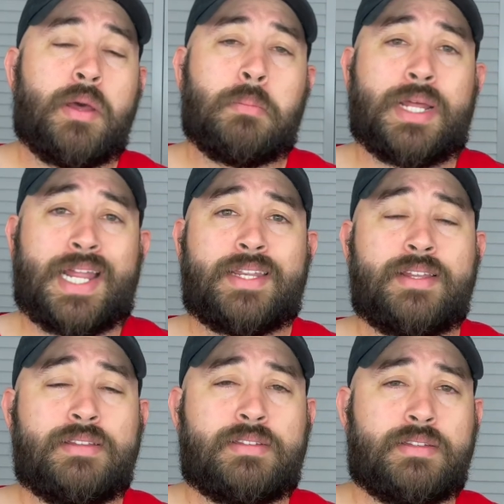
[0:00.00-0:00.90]
But I
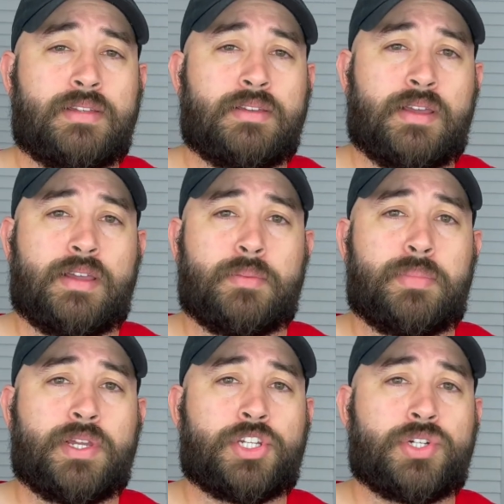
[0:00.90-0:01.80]
did see a
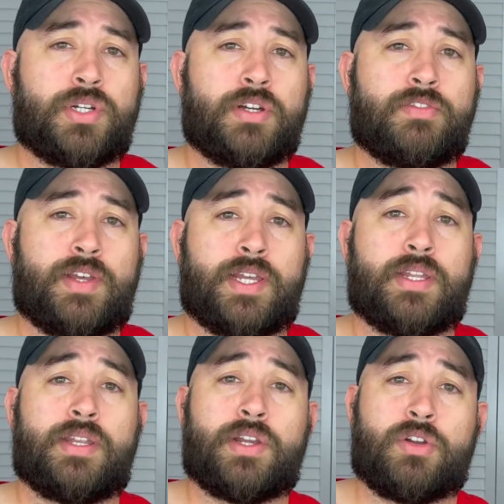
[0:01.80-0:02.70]
picture of a
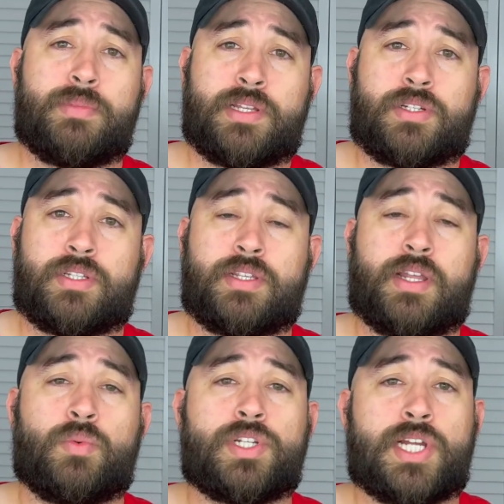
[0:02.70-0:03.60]
Necromancer
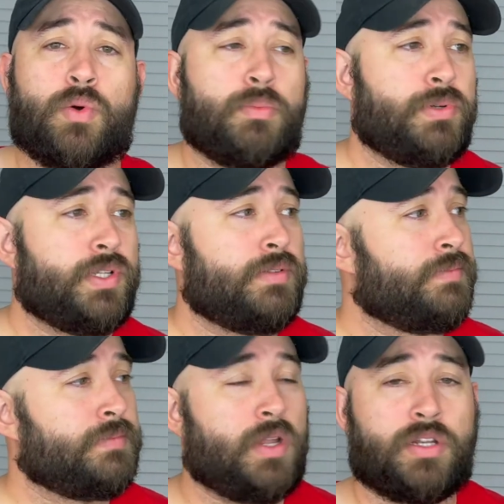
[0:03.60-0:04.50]
set, which I will put
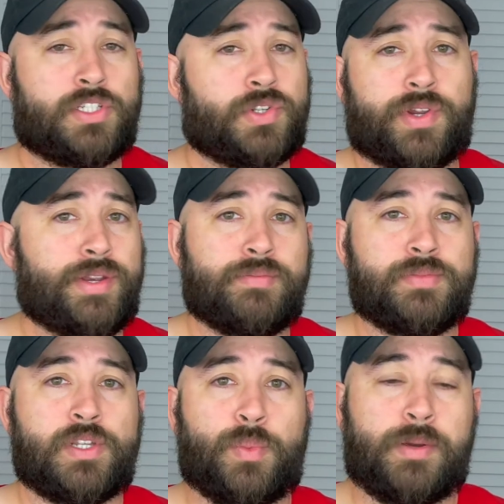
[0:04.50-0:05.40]
on screen
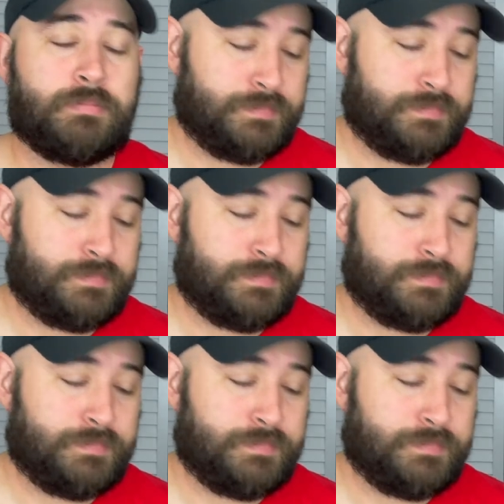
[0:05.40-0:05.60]
somewhere.